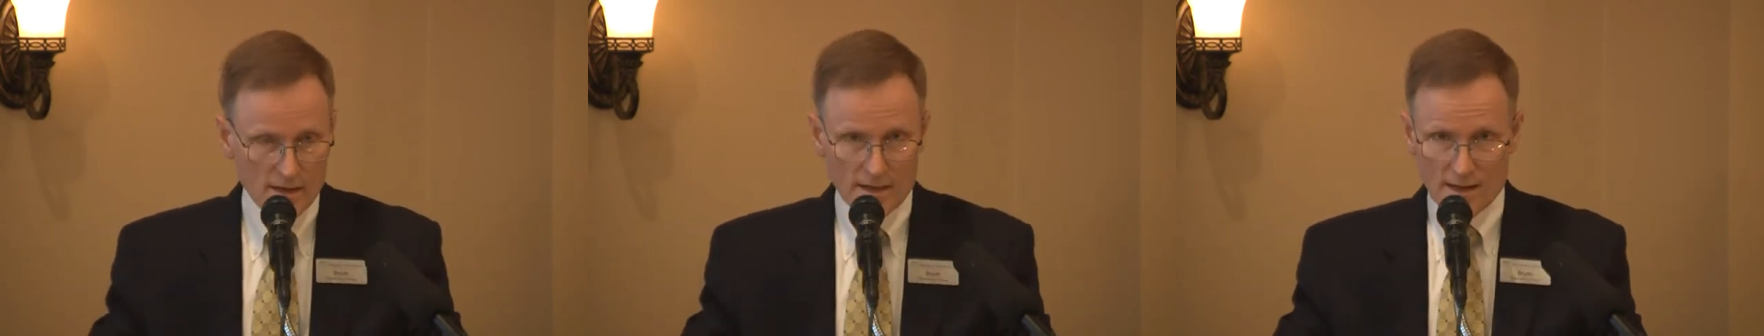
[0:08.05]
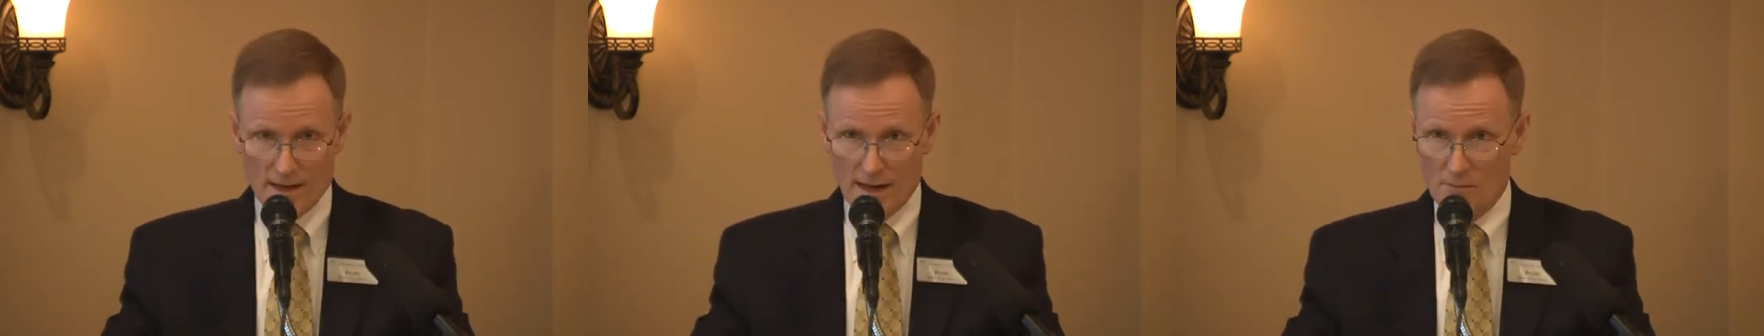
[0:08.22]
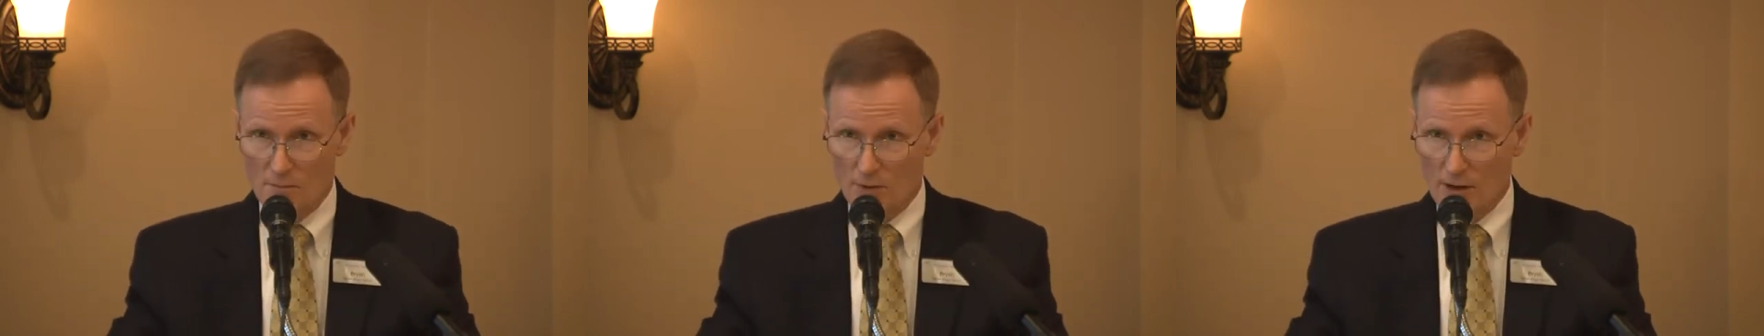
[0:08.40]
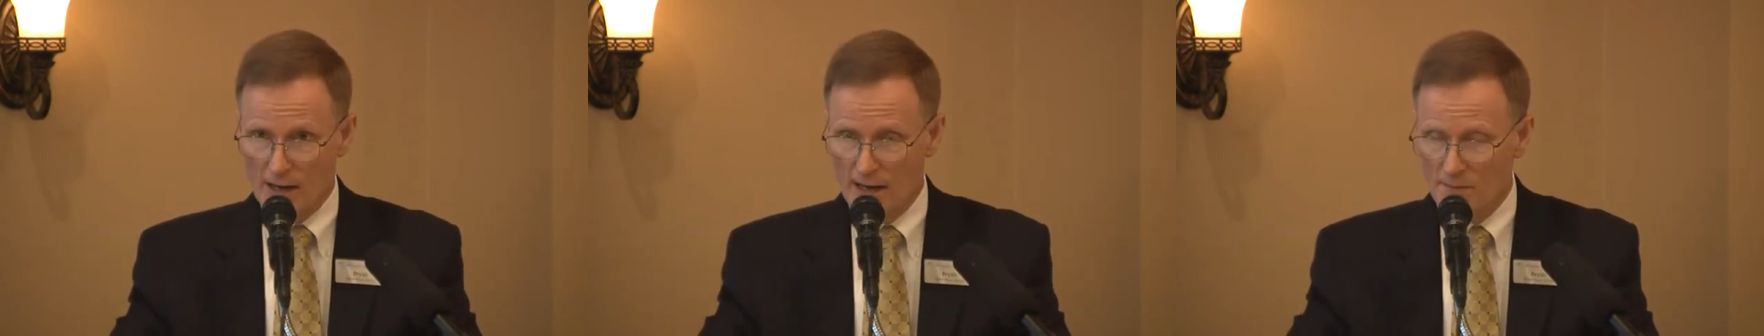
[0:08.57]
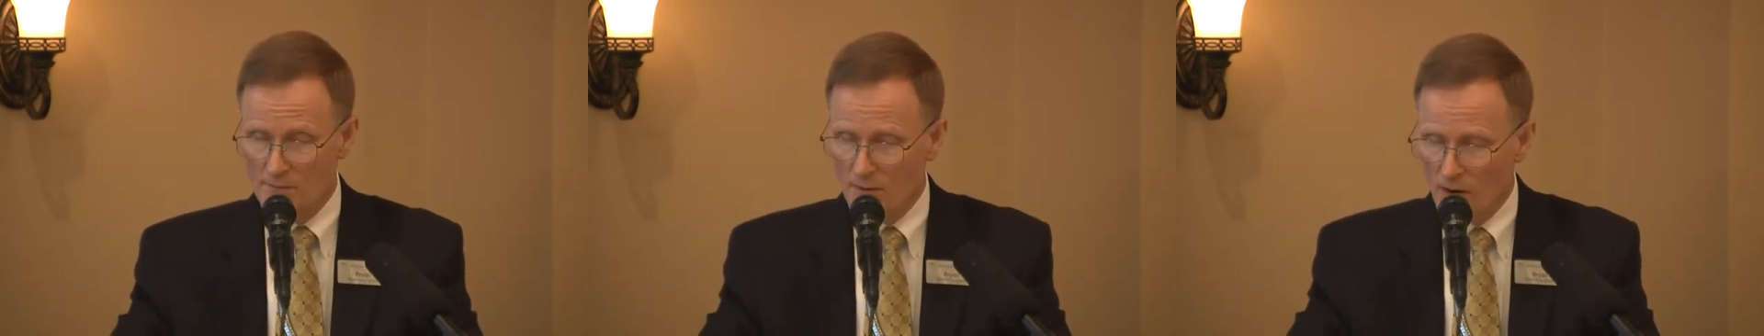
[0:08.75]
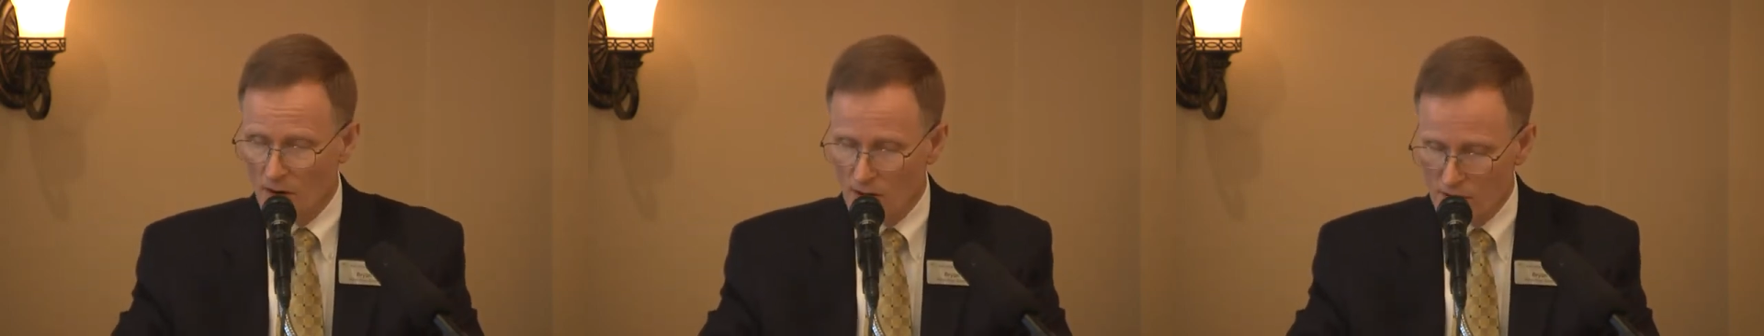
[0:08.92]
Again, I'm
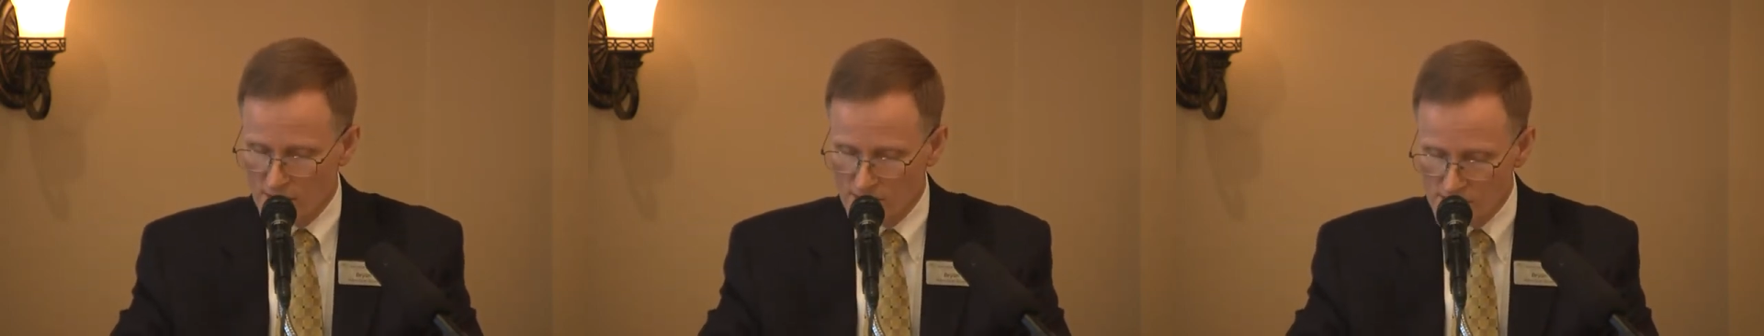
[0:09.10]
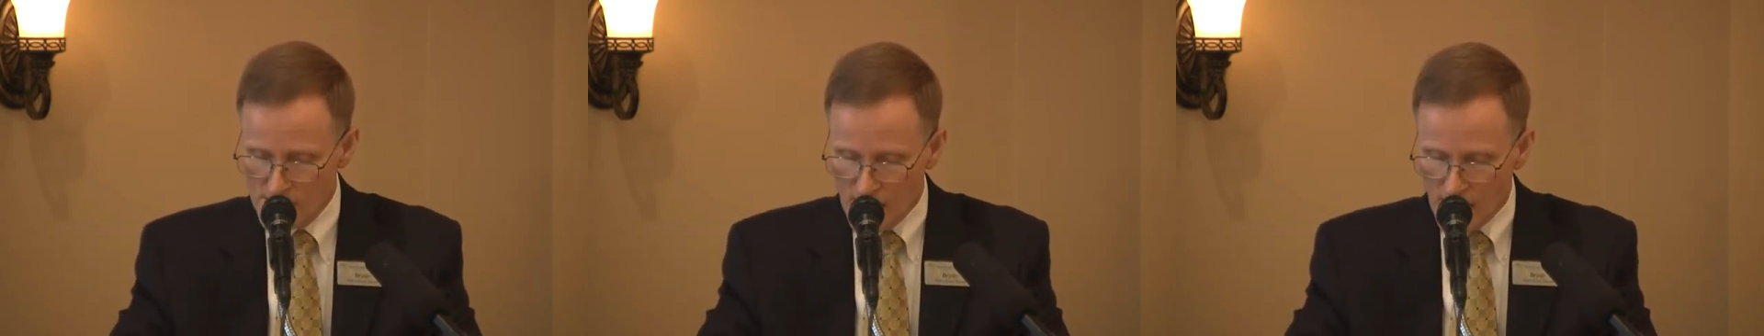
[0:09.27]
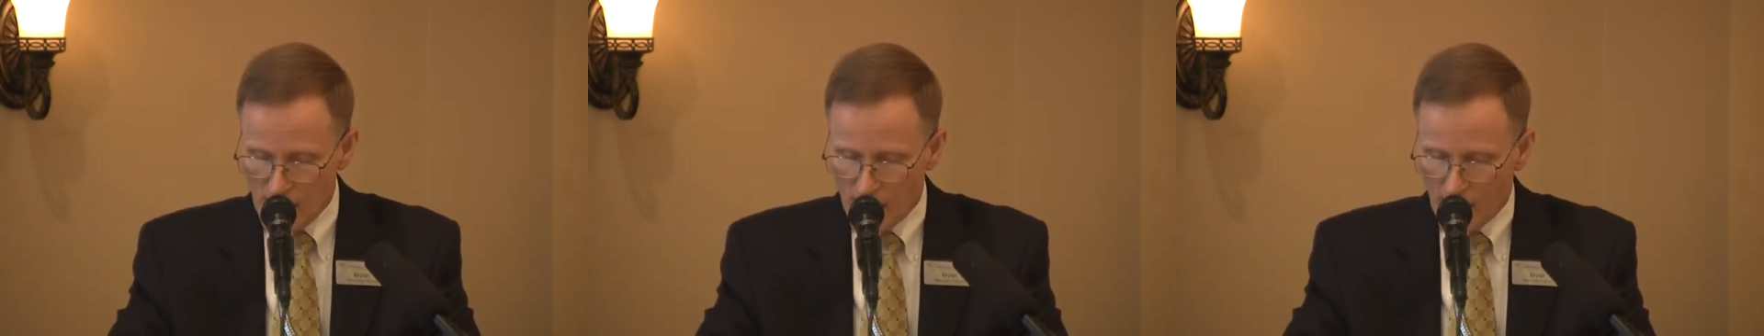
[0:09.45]
Brian Barnes,